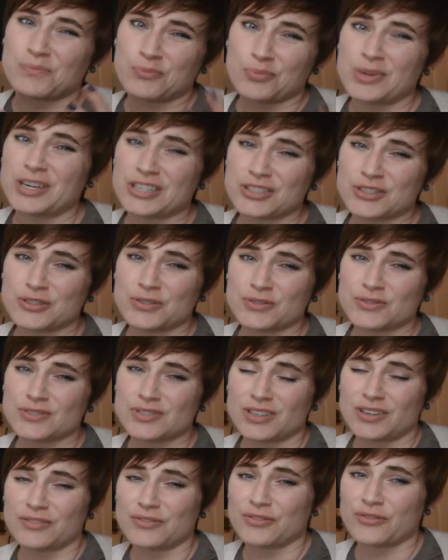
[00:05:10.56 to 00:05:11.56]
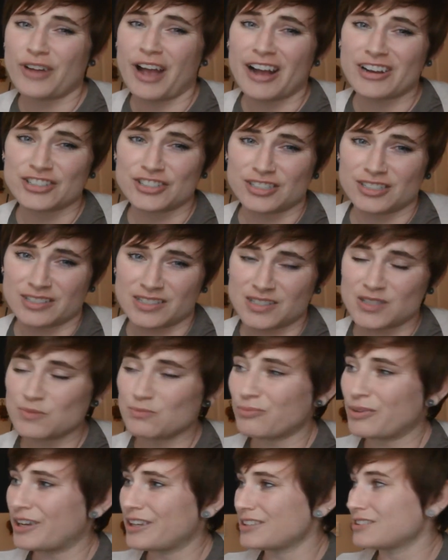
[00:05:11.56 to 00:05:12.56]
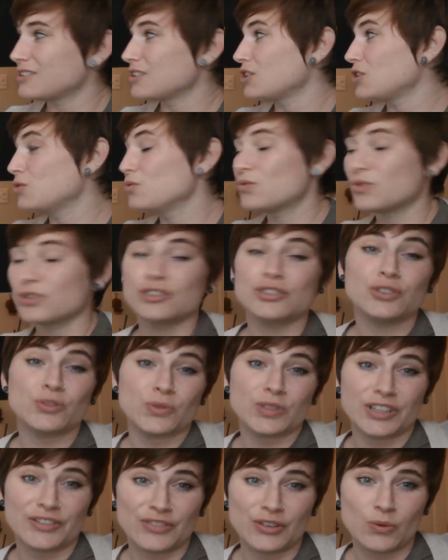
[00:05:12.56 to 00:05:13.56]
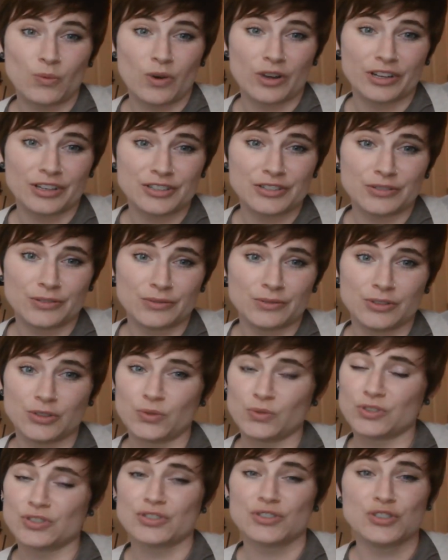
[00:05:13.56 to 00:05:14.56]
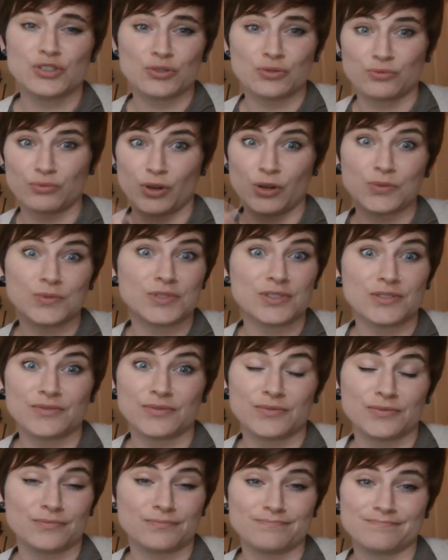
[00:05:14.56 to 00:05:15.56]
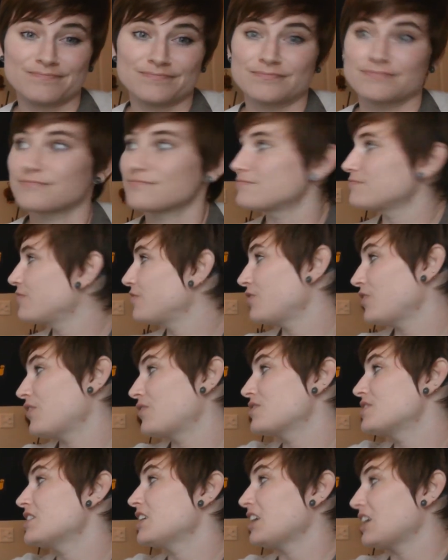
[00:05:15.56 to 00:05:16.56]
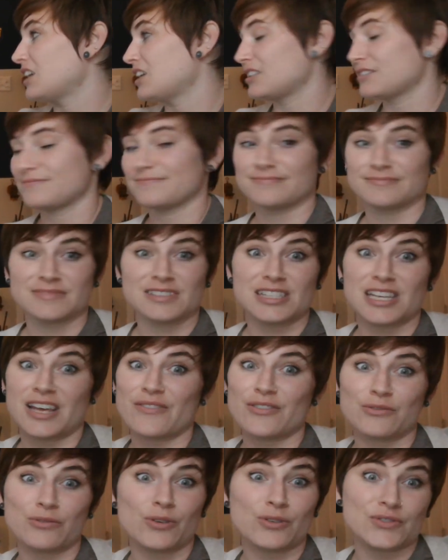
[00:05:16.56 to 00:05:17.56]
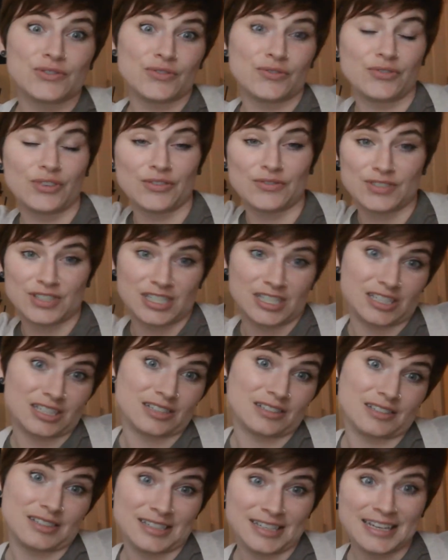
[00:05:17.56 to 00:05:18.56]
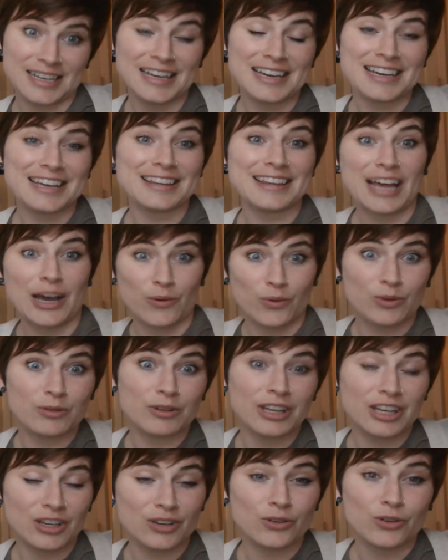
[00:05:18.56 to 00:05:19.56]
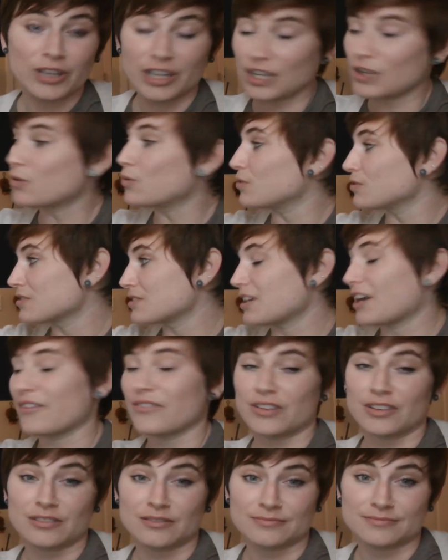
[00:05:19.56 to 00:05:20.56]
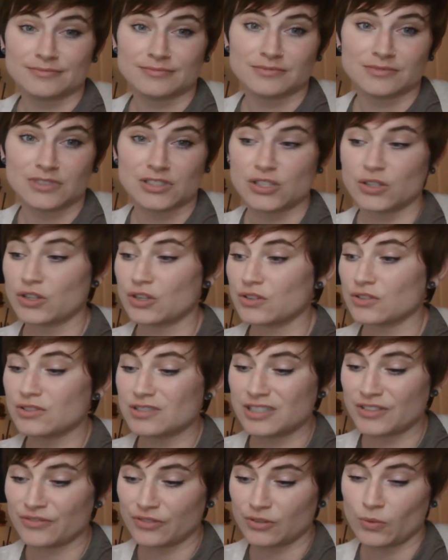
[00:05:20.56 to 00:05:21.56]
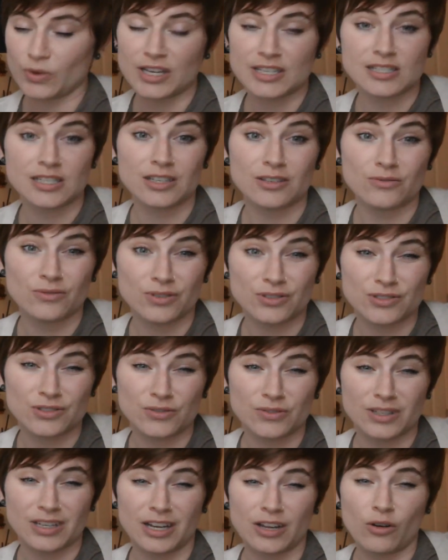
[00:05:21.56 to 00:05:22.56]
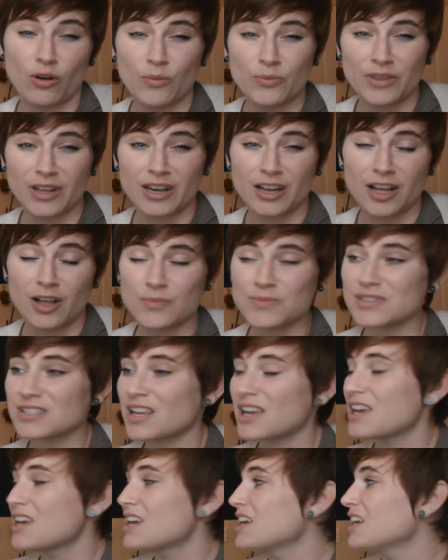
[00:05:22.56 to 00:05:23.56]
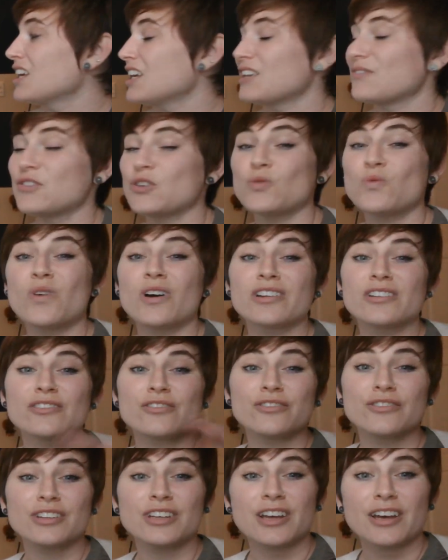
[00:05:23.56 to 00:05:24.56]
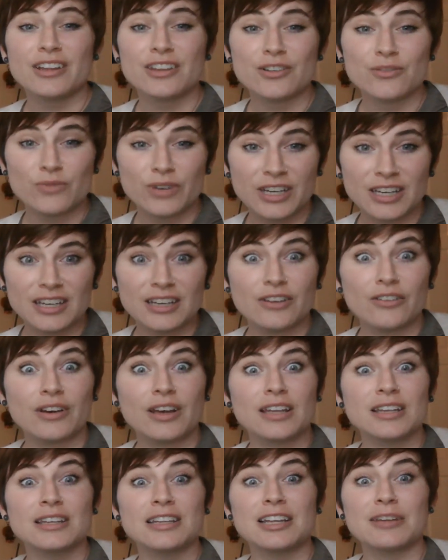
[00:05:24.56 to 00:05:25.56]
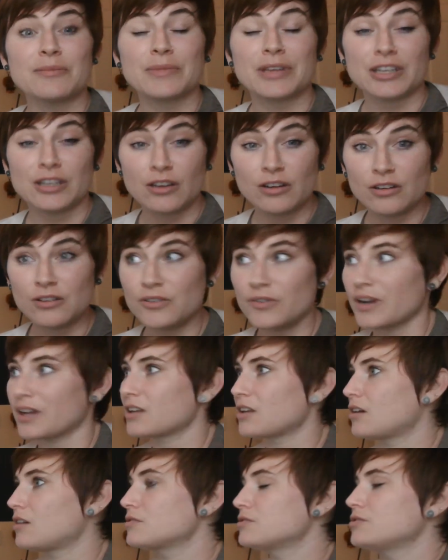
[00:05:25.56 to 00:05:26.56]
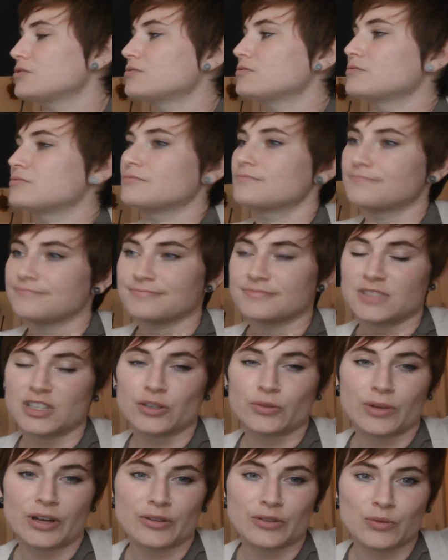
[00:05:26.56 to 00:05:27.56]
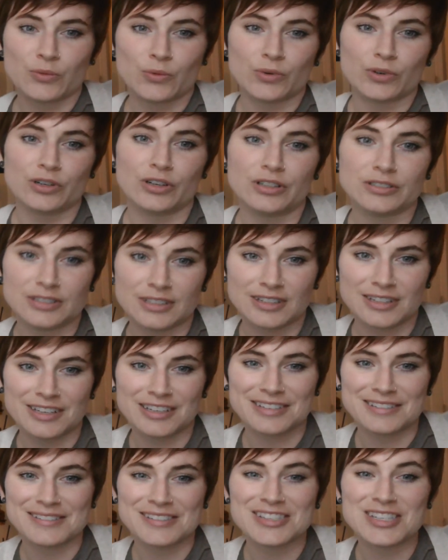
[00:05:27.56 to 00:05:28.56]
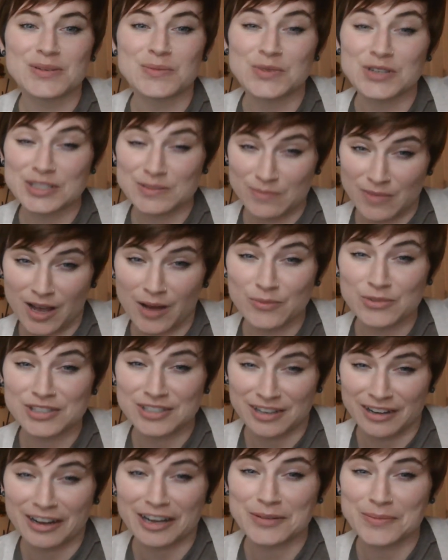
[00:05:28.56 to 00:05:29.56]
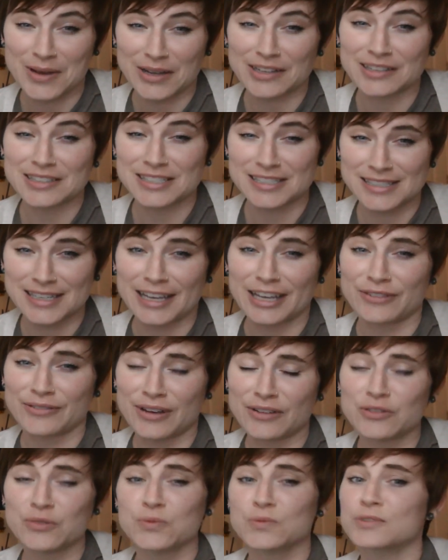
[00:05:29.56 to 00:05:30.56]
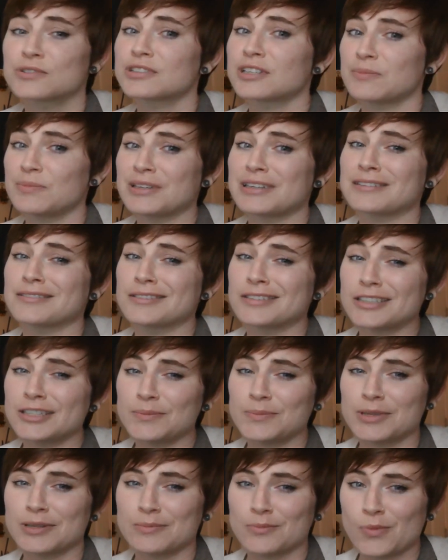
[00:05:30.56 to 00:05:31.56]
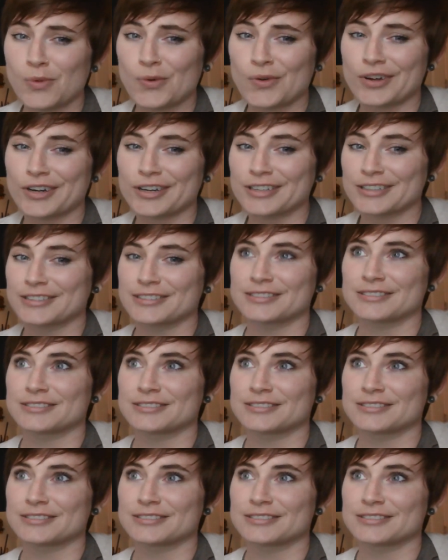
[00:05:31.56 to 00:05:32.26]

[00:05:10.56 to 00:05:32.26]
pictures of fractions, but you could do it if you wanted to. You could just do rows of 15, 7 rows of 15, and that would equal 7. So there's different ways that you can do that. I hope that helps. If you want to learn the other way, go ahead and let me know, and I'll do the around the world. I think someone's mom was talking about it today. Around the world can be a little bit more